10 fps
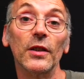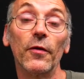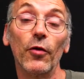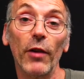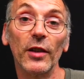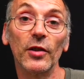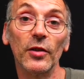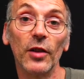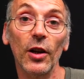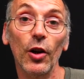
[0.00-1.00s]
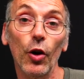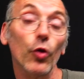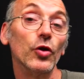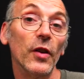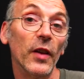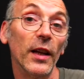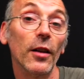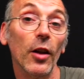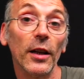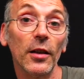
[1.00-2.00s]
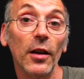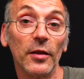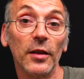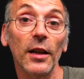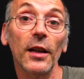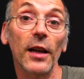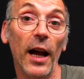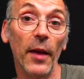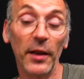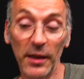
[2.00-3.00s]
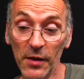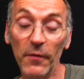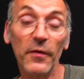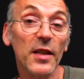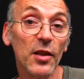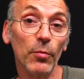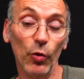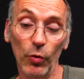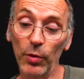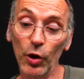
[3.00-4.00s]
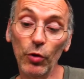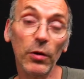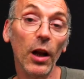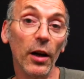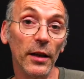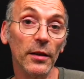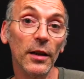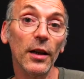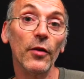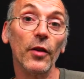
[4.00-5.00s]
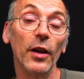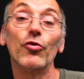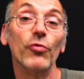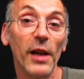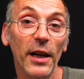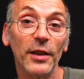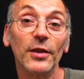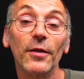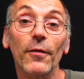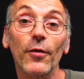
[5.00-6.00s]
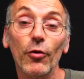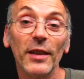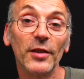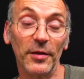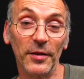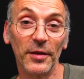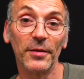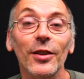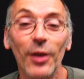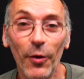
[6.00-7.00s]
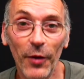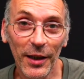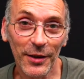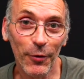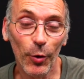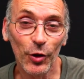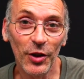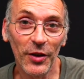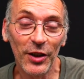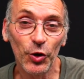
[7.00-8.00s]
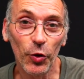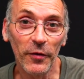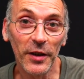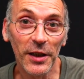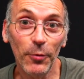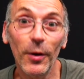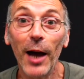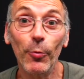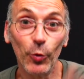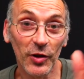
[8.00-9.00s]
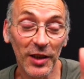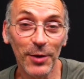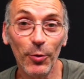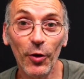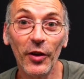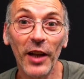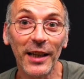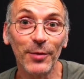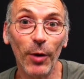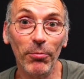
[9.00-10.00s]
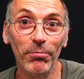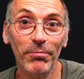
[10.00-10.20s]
fluorescence? Or do you think, like us, and that it's visible blue light that creates fluorescence? So thanks for watching this short video, and we'll see you on the next one.